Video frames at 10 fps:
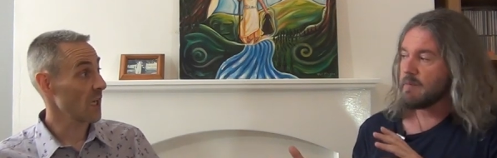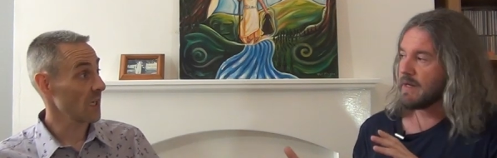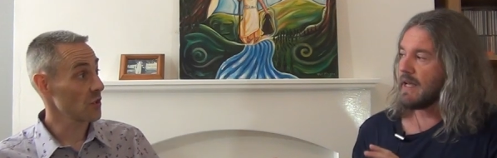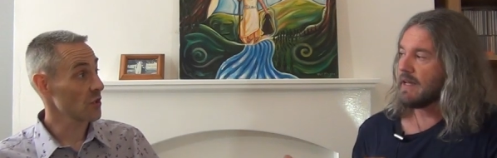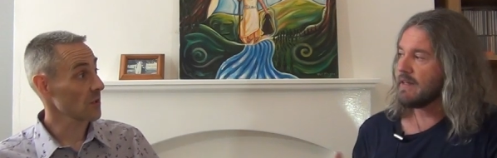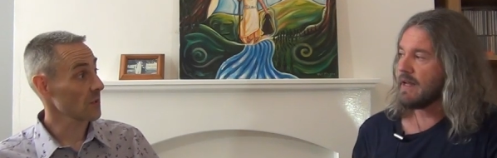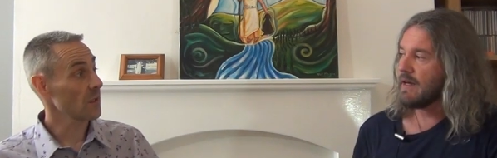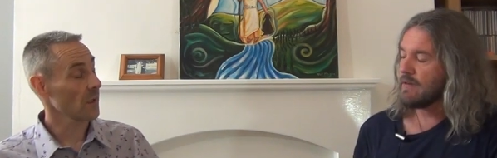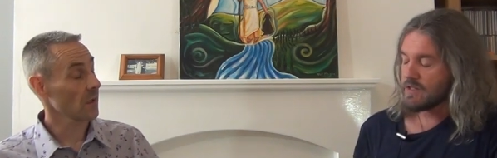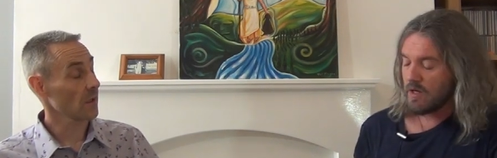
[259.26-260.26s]
Speaker 1: coming Yeah.
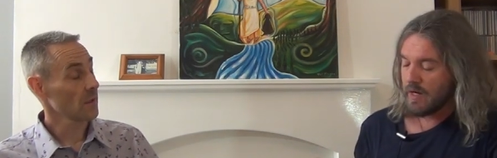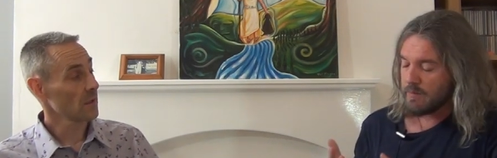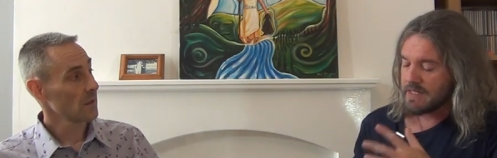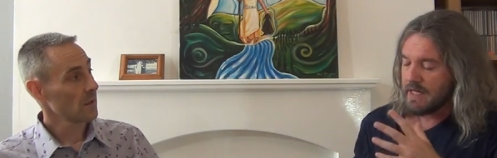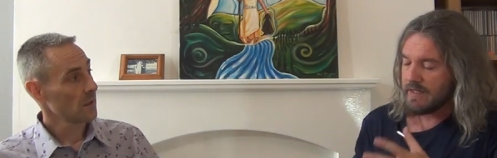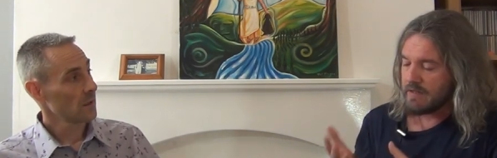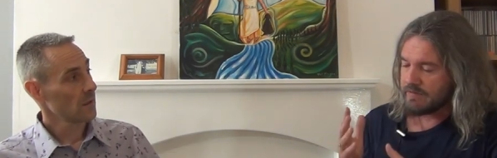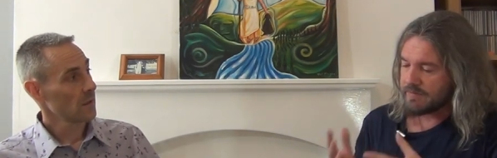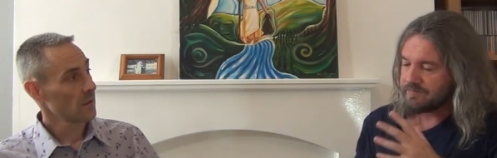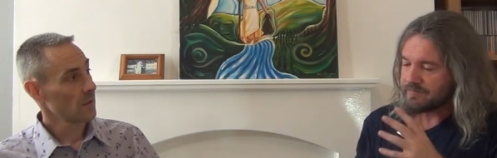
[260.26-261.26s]
yeah, so it was kind
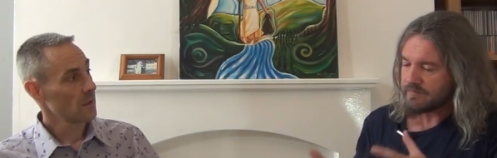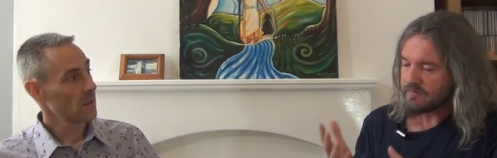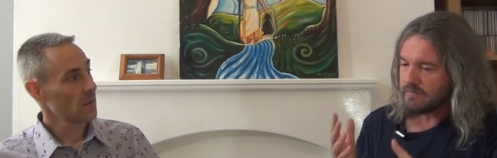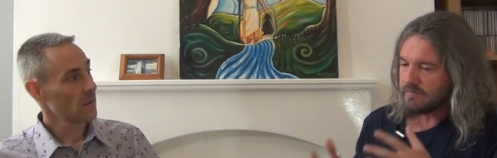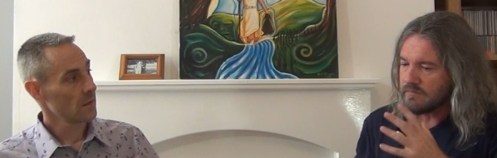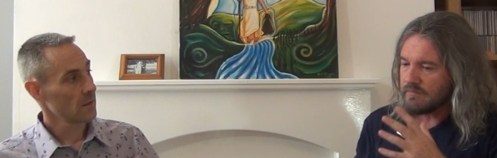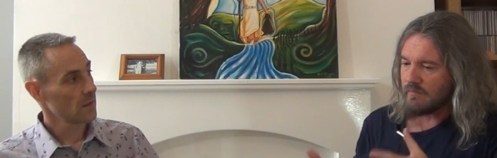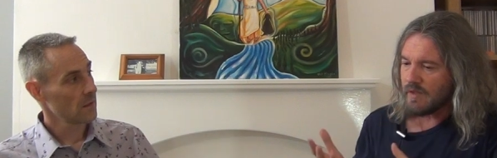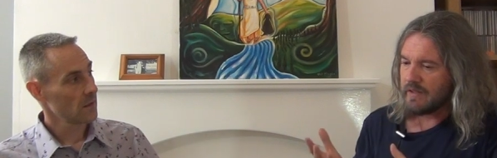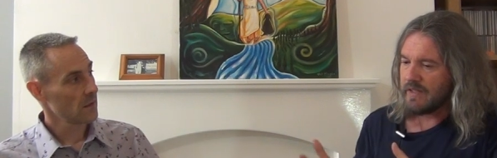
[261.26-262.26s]
of
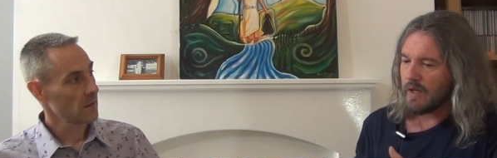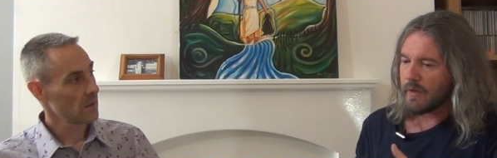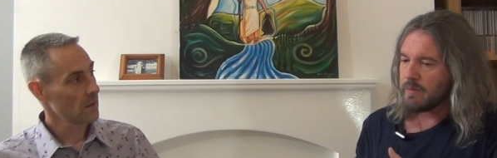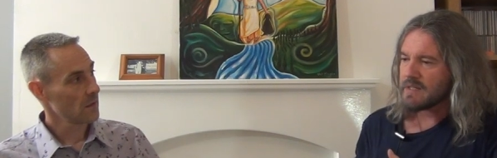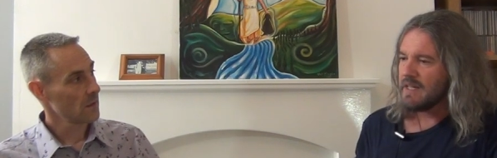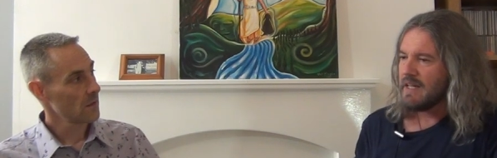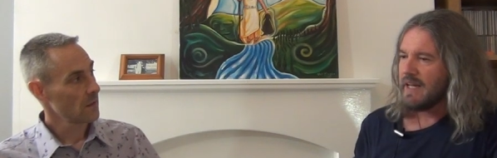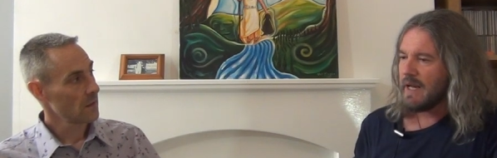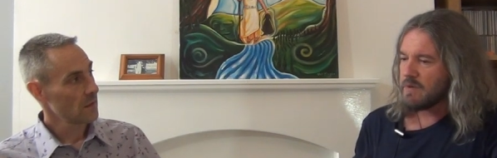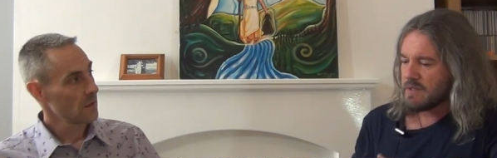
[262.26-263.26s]
you know, it was
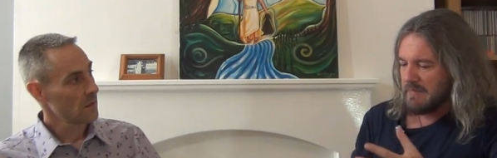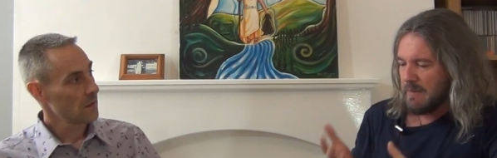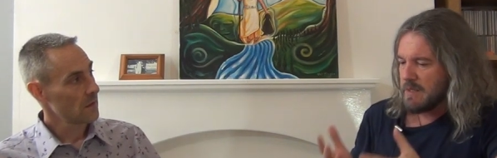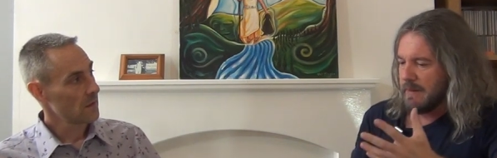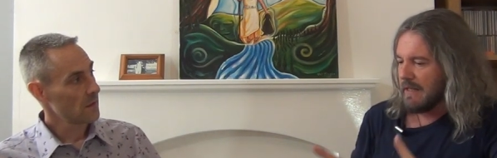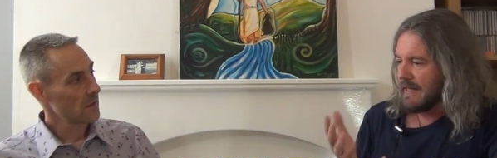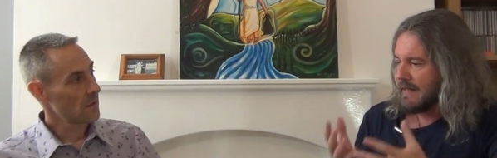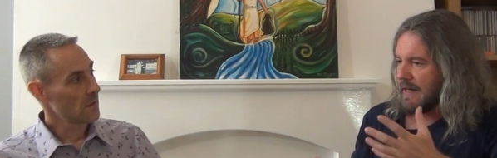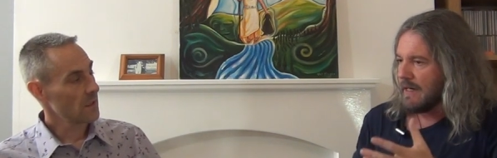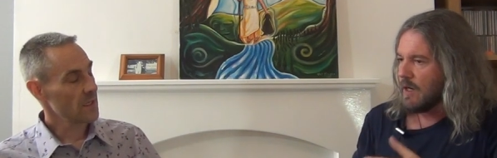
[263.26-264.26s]
it was it was a bit like
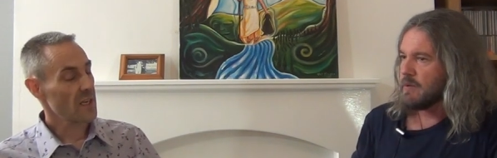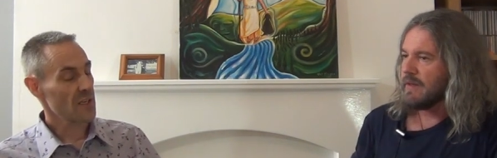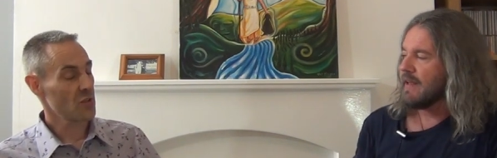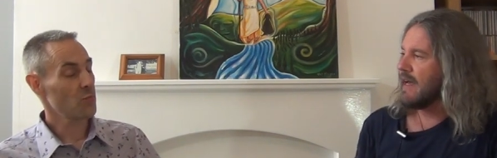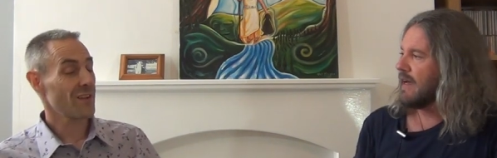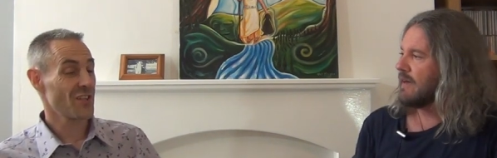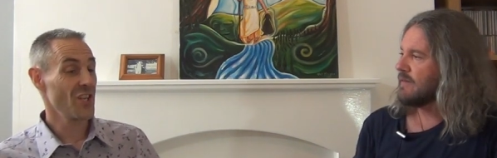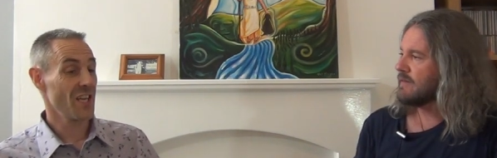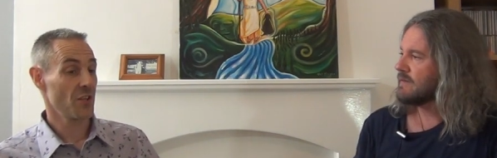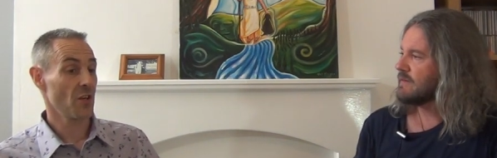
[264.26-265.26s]
that. Yeah, it's well, it's
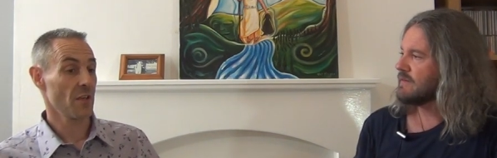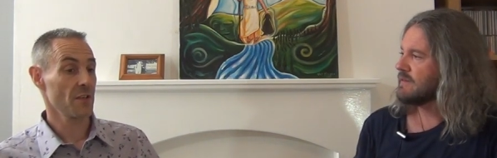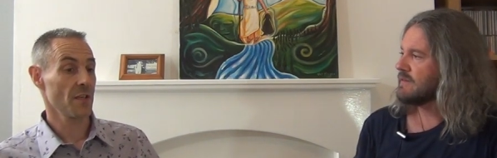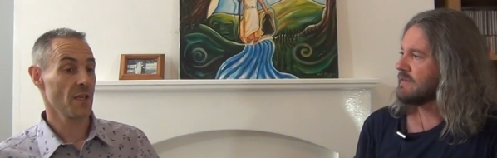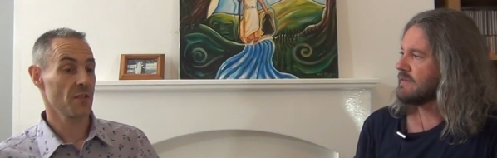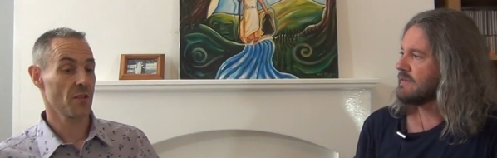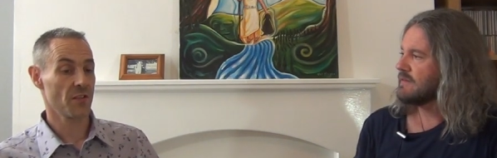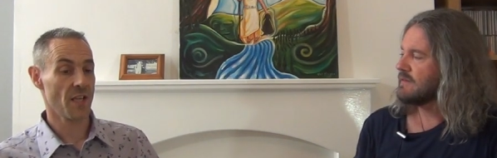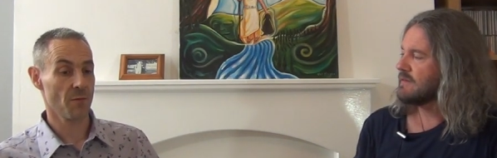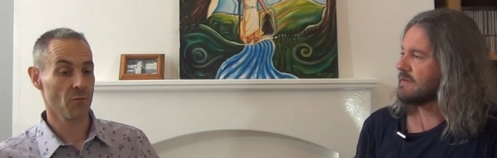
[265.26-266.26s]
Speaker 2: year dot, isn't it? It's the
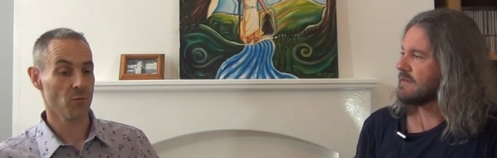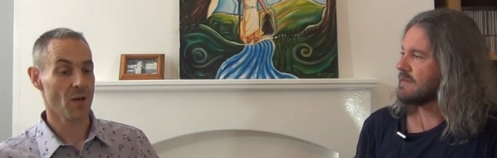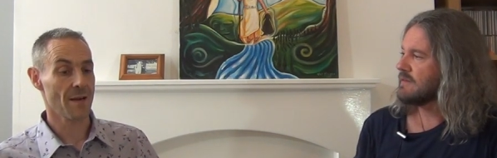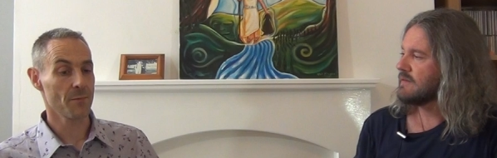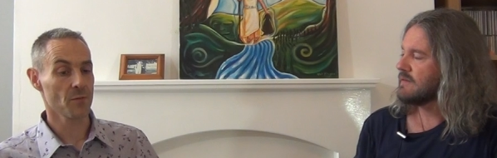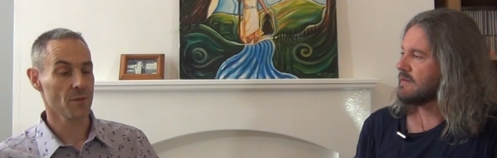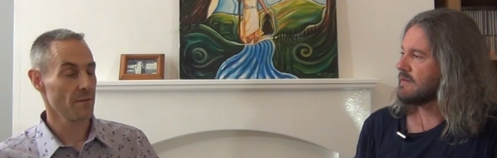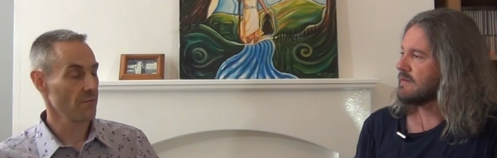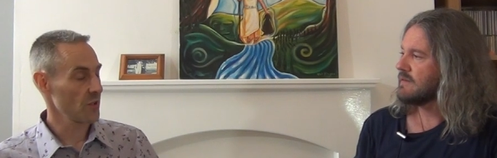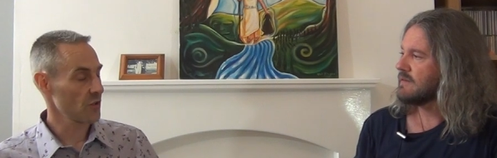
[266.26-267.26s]
same with what happened with the
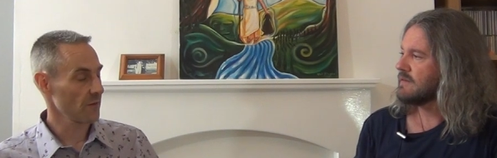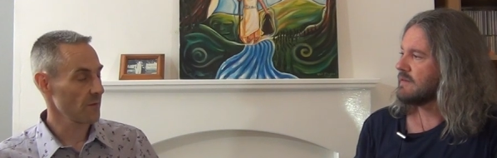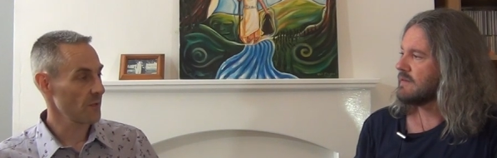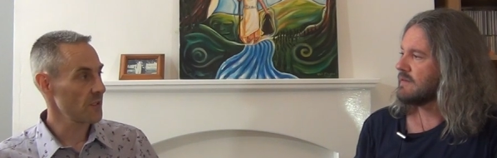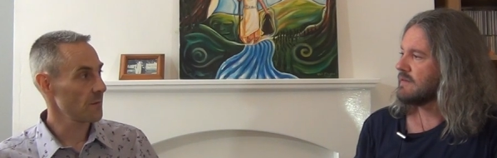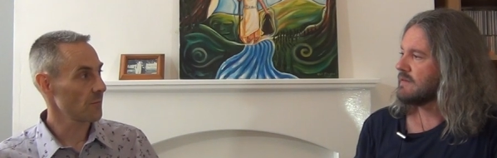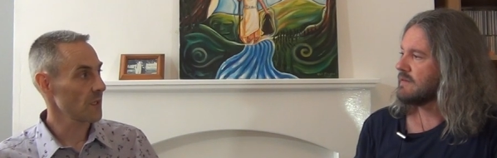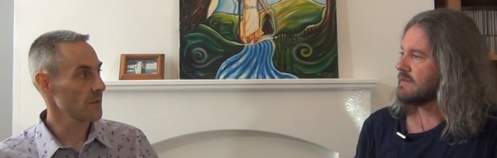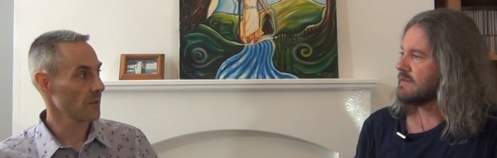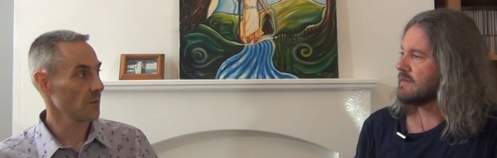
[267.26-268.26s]
invention of the printing
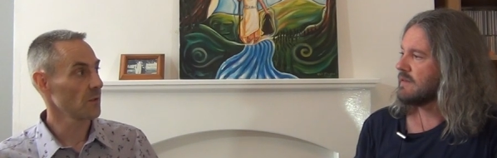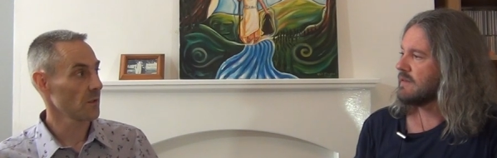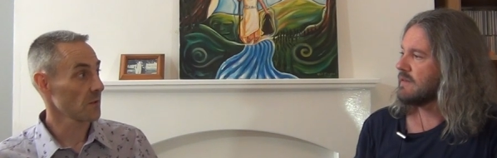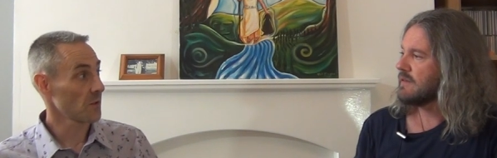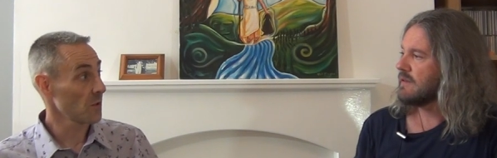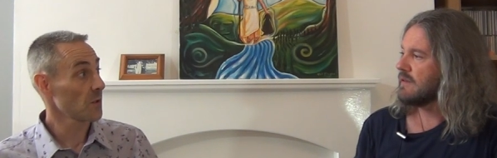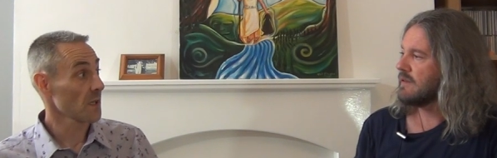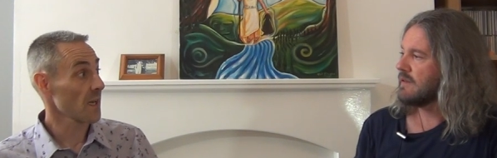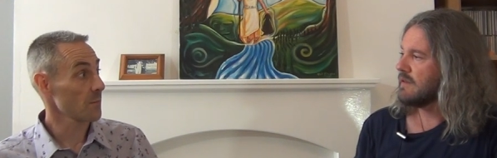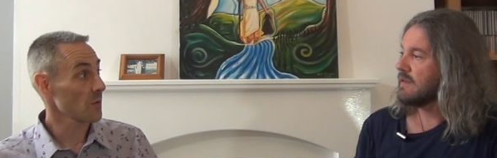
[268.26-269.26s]
press, the
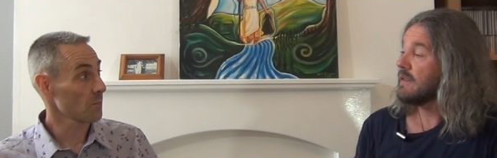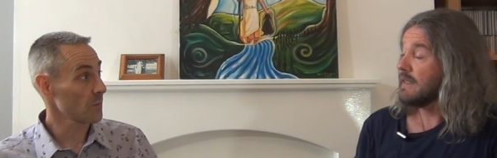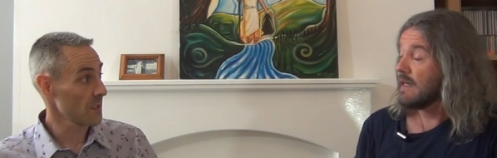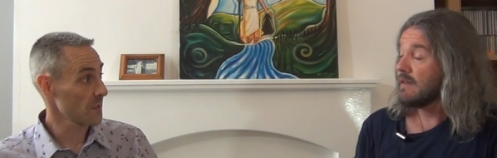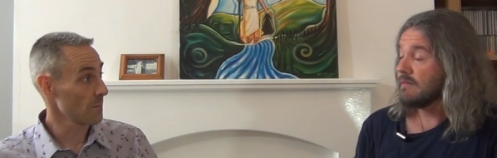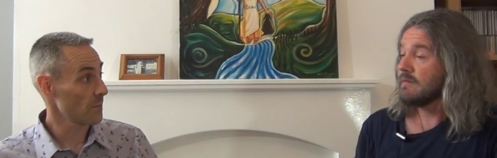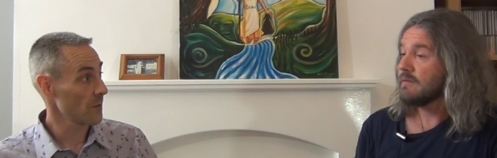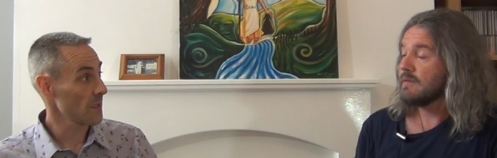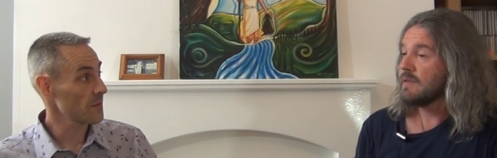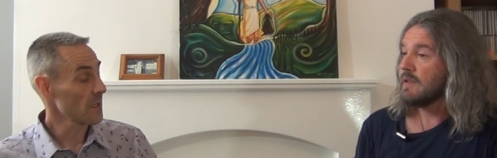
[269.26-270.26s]
Guggenheim printing yeah.
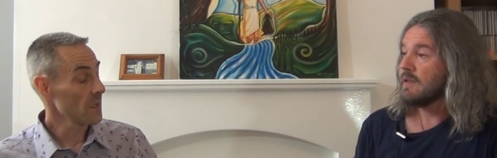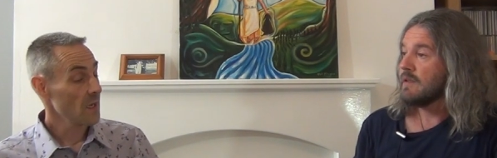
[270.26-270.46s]
press.